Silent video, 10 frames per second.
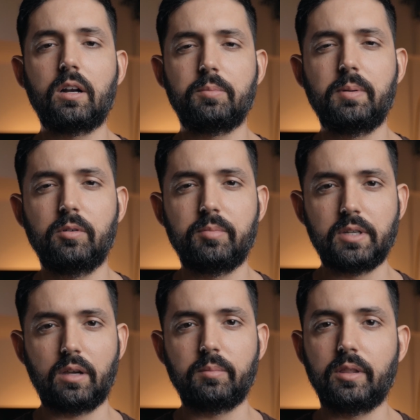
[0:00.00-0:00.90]
lot of people have been
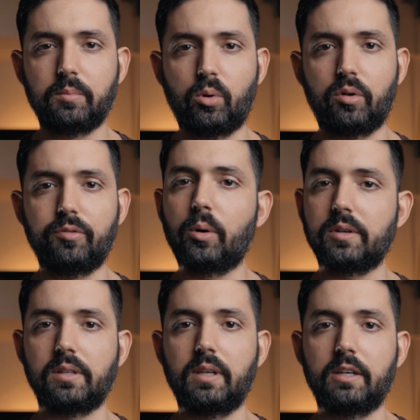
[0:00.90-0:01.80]
talking about the poor
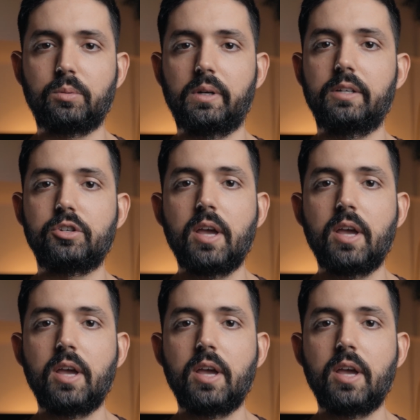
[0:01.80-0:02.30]
focus on the S1H,